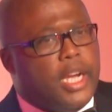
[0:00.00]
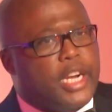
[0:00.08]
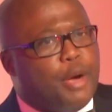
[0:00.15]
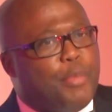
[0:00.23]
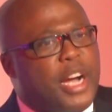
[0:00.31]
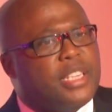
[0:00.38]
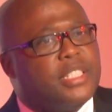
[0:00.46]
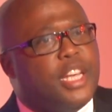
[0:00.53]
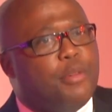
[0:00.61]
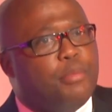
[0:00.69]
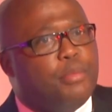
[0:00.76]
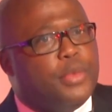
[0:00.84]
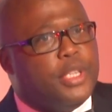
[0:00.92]
And amongst
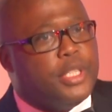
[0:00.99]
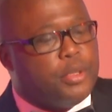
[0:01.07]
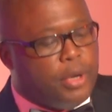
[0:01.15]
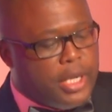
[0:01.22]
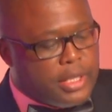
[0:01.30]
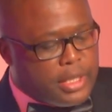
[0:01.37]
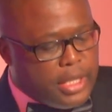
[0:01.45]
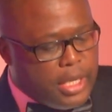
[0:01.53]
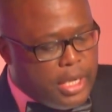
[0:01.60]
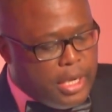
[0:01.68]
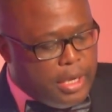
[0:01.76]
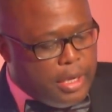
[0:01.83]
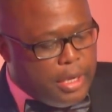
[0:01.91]
them, it was
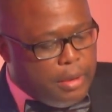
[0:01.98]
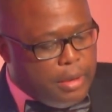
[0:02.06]
the